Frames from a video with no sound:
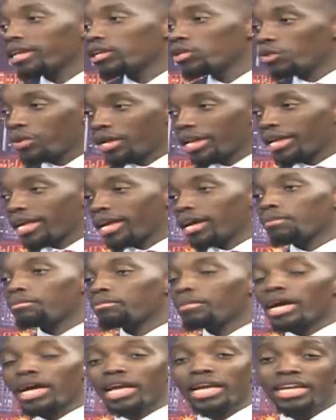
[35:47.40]
you can come
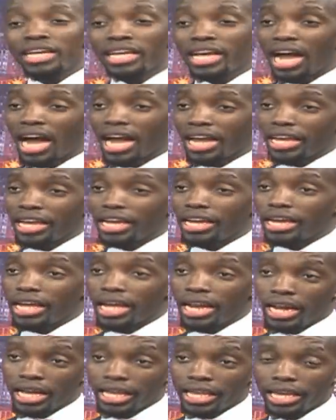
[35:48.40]
back again
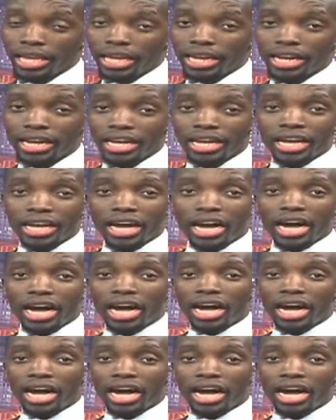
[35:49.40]
and again. Sure.